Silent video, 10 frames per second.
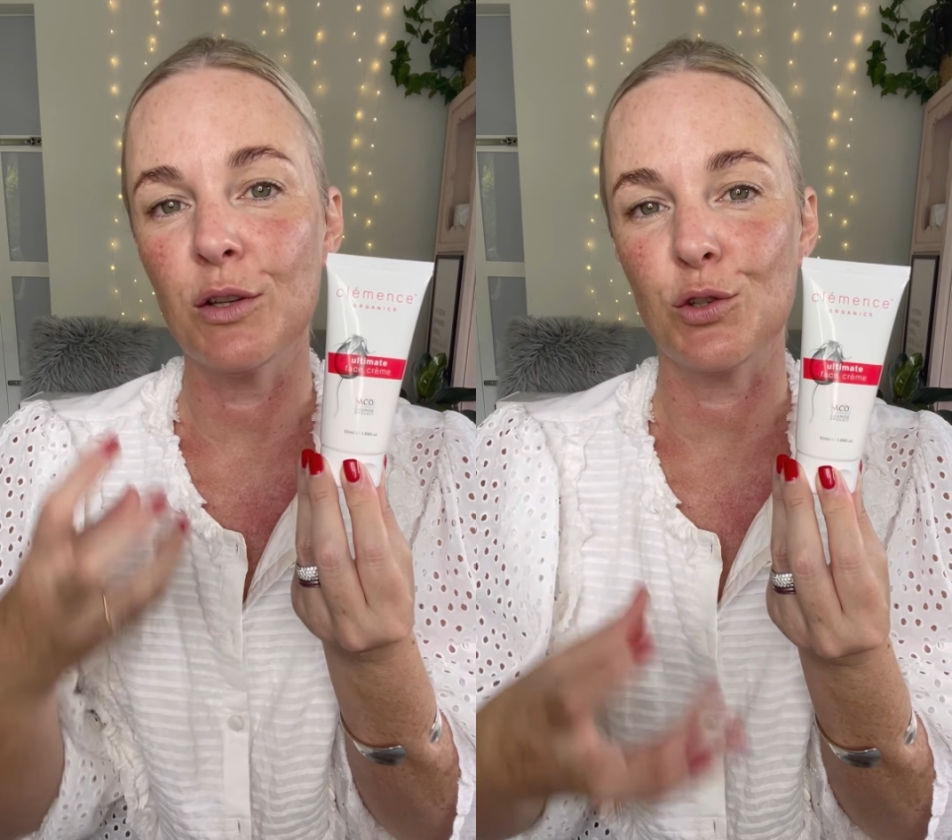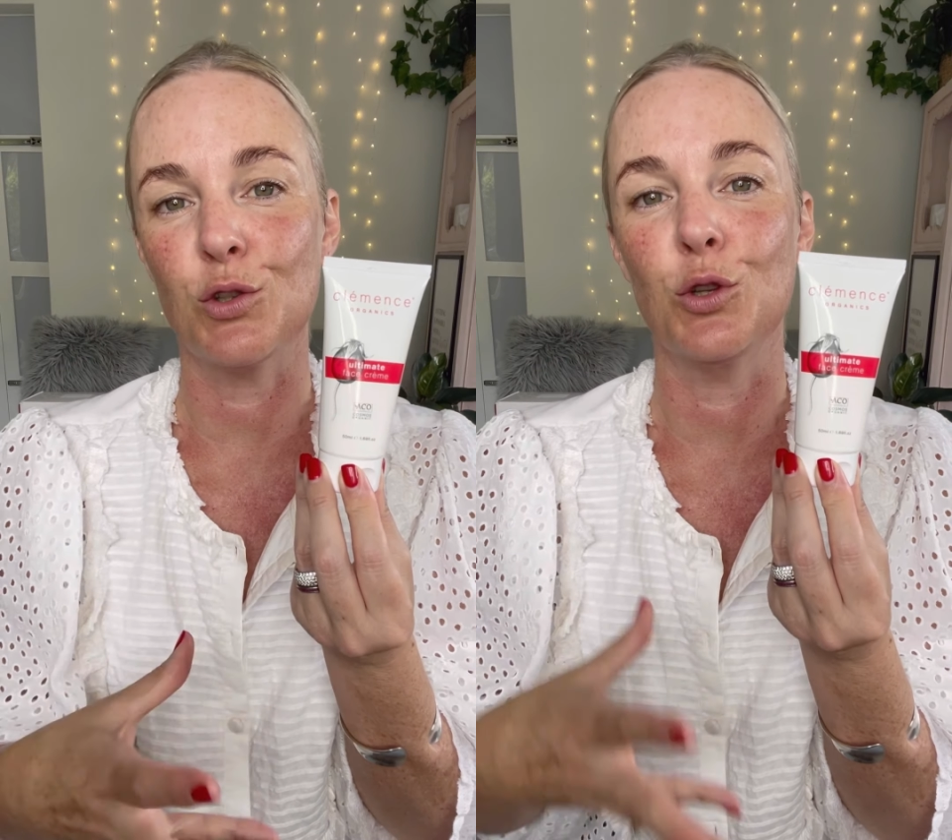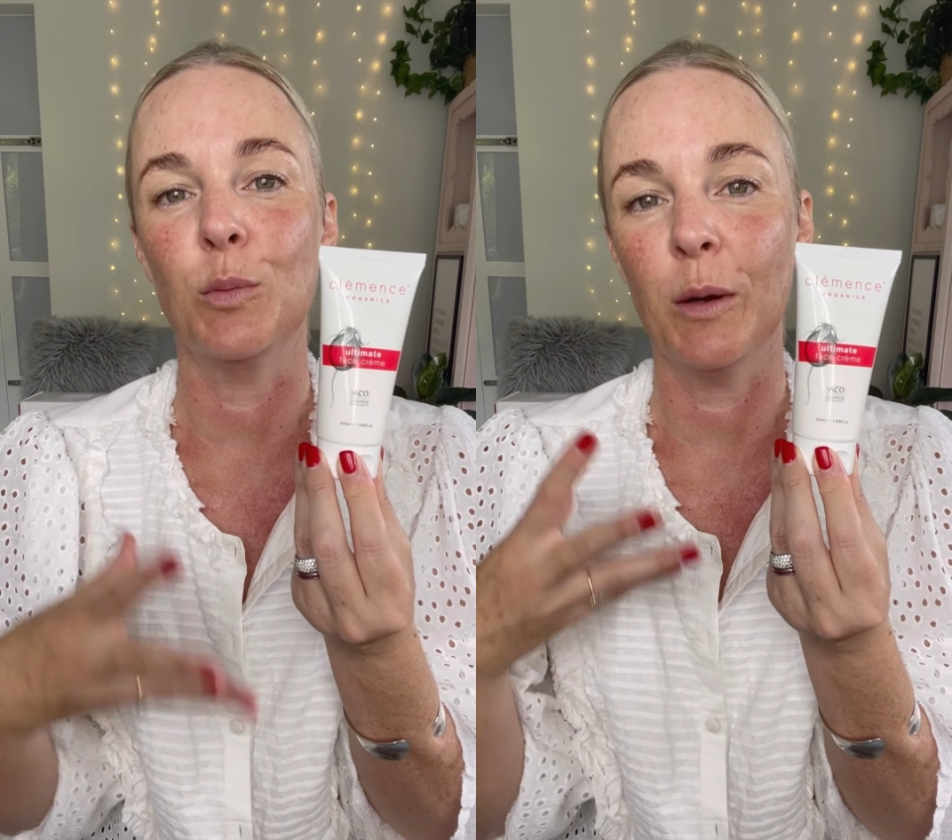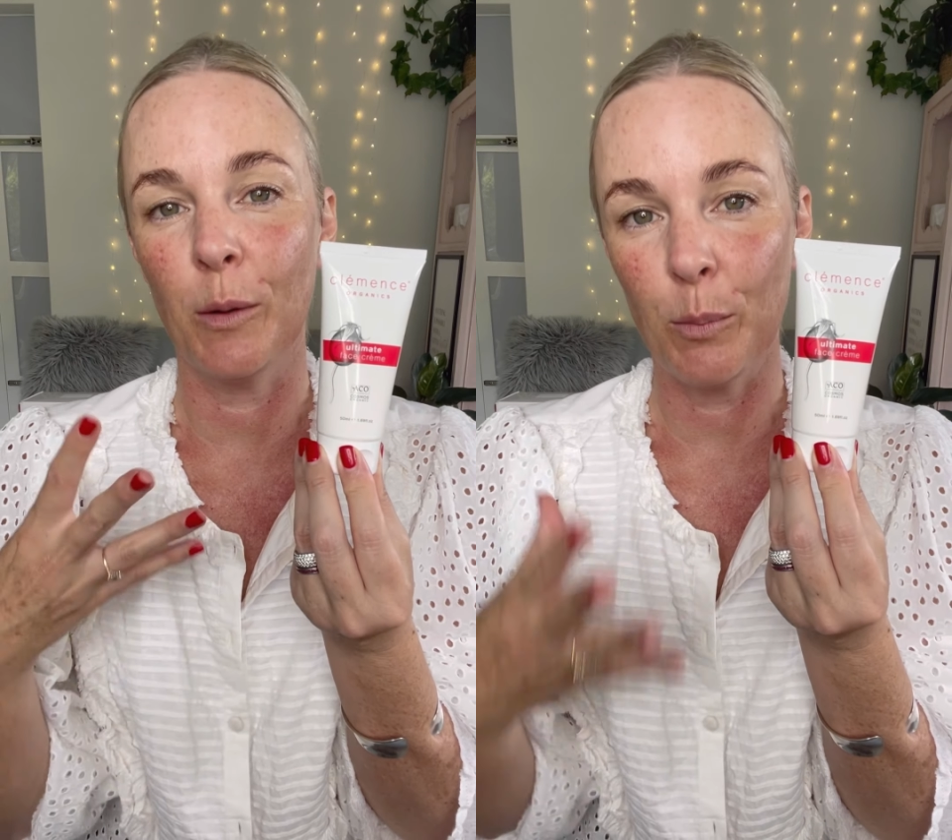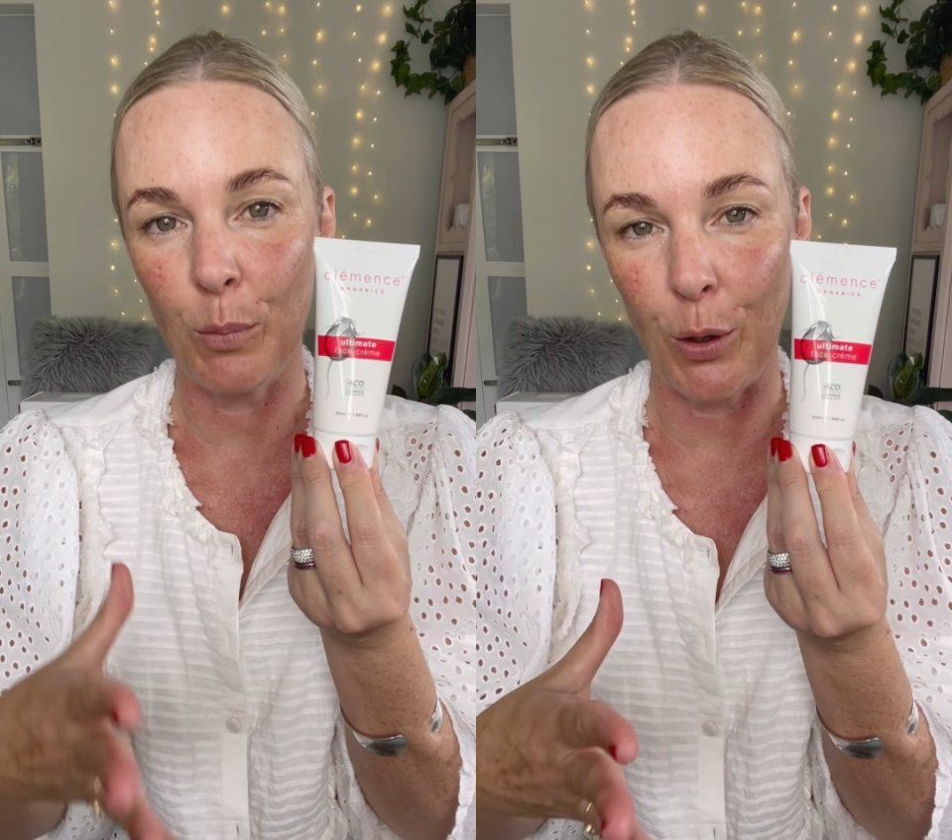super
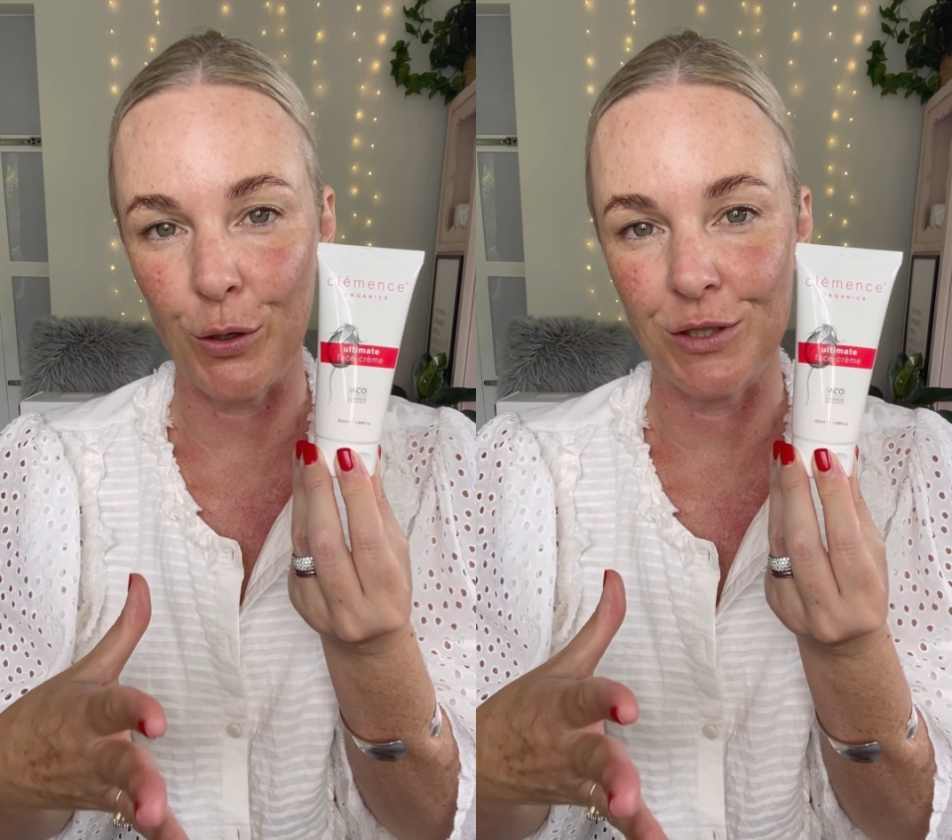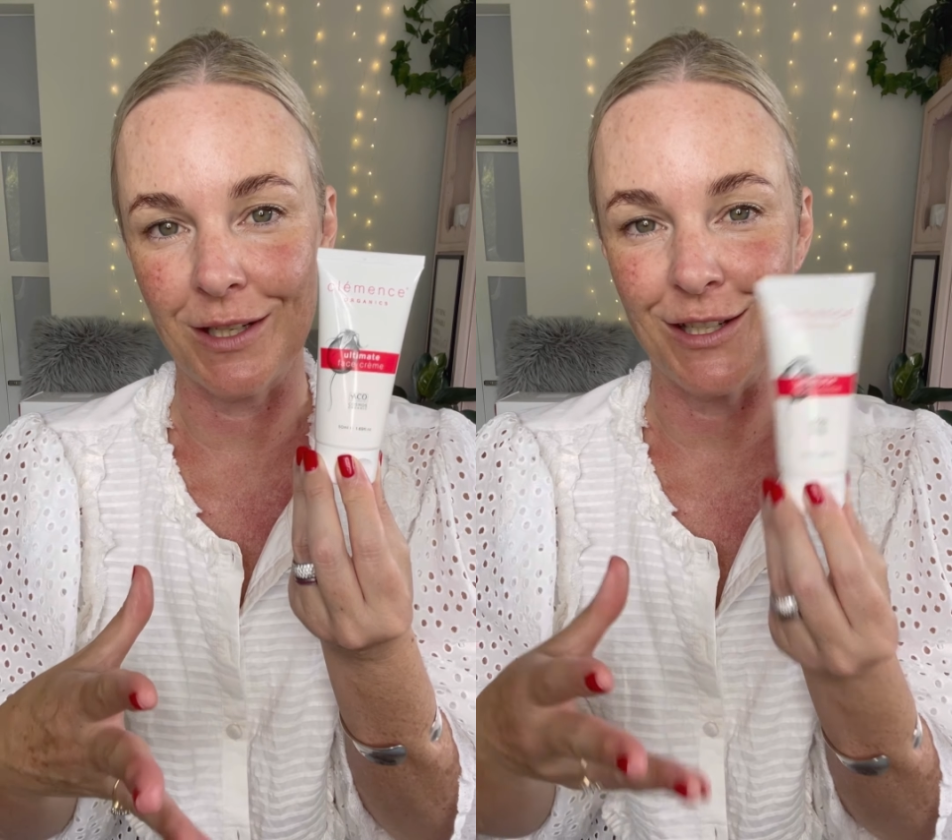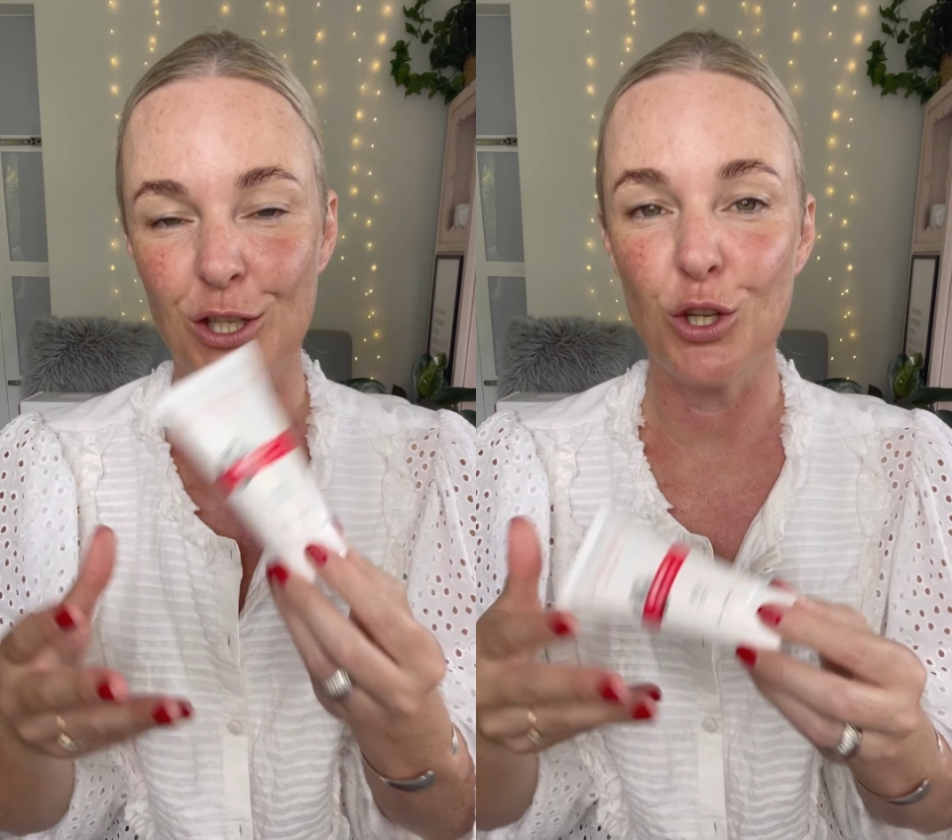potent.